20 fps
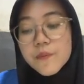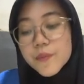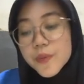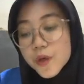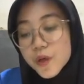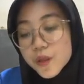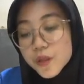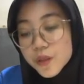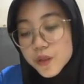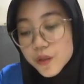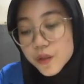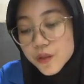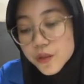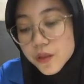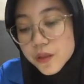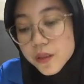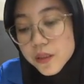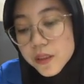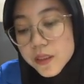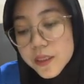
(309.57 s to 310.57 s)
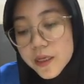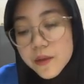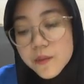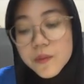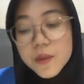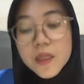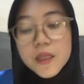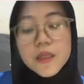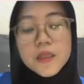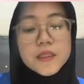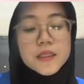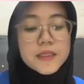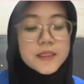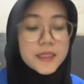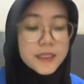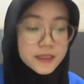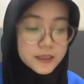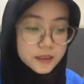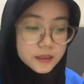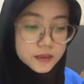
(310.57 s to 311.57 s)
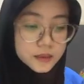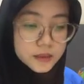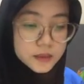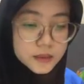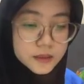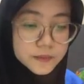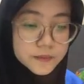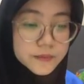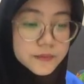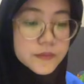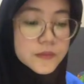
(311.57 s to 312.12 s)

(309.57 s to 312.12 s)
pronunciable sentence.